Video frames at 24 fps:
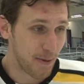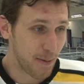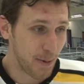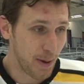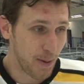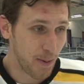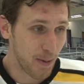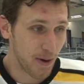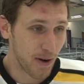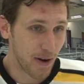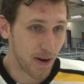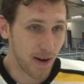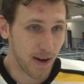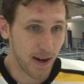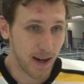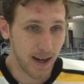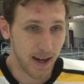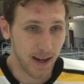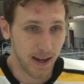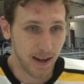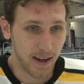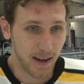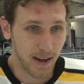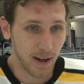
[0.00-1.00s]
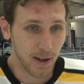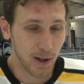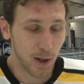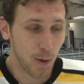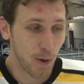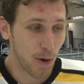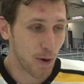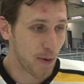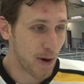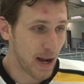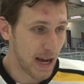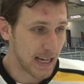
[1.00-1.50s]
We were uh, a
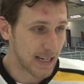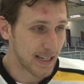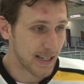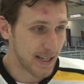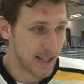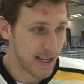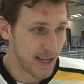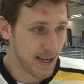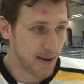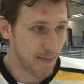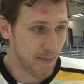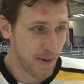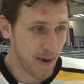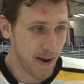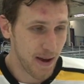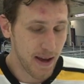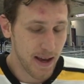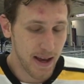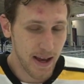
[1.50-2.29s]
lower ranked team,